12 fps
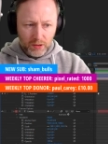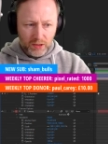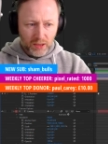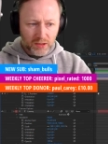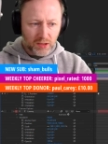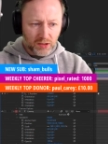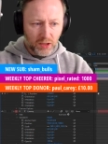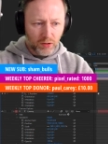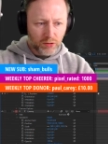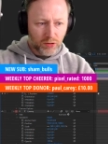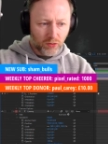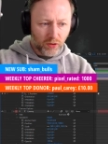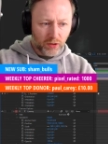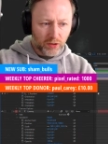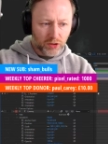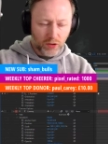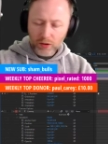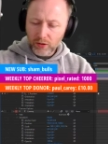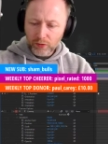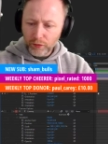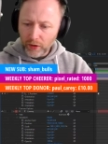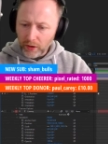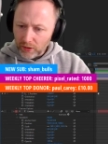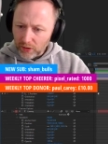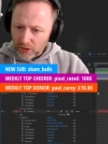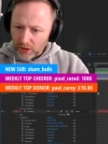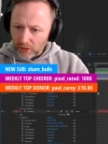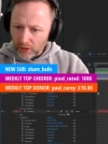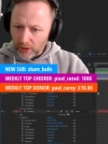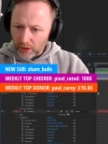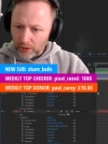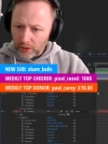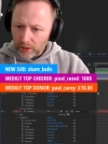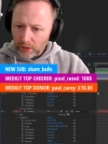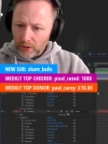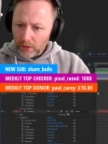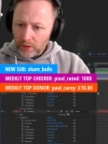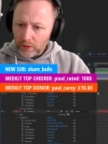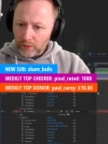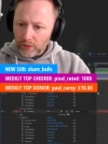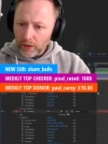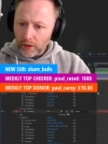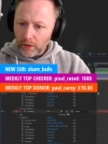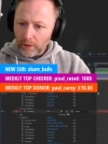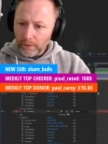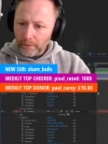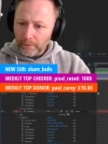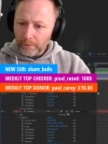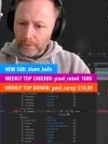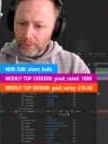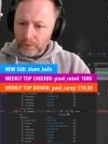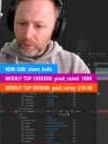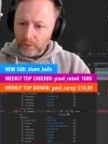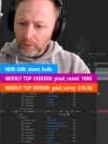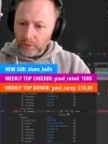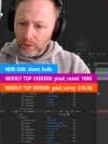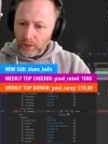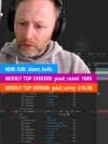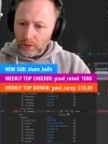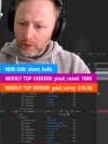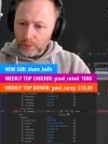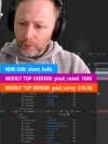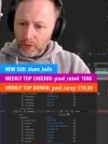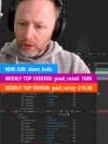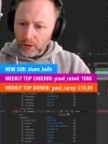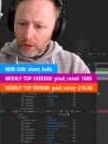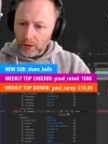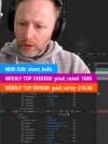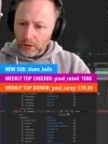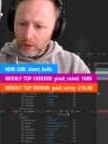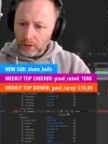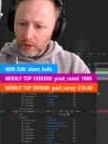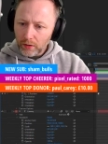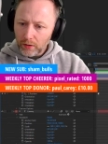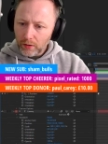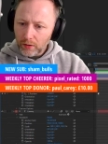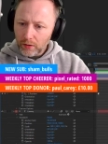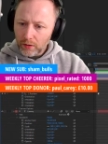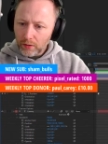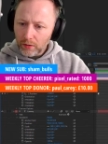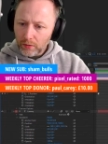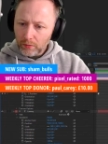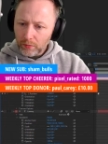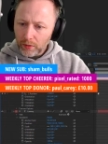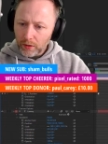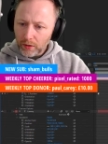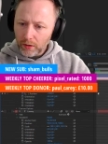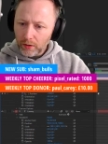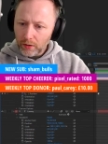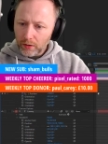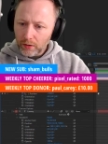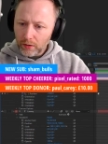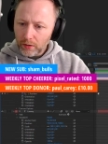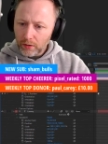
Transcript: It starts at 0, so really you should, fuck it, just date it right there. Right. I put that there. Put that there.